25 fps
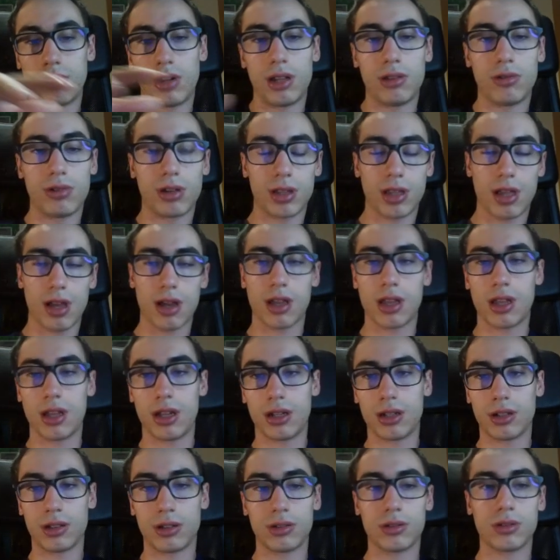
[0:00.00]
trying to attack
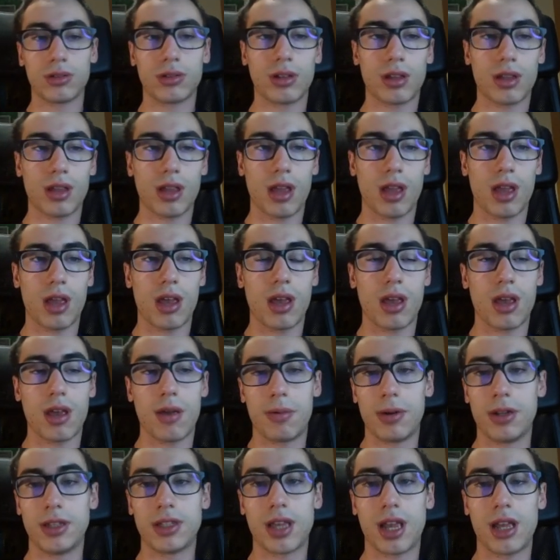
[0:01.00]
in
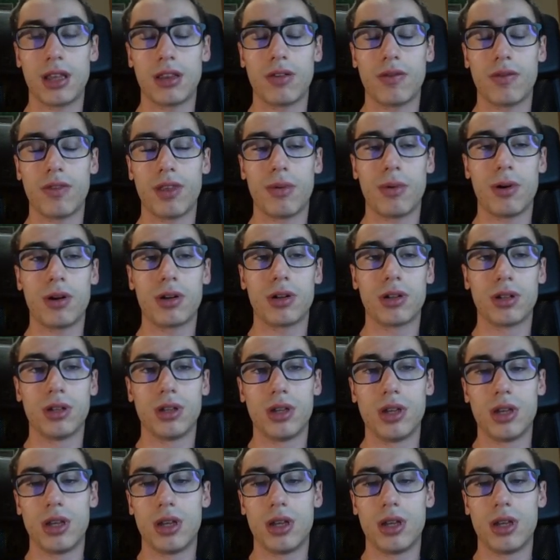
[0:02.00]
every side of the board,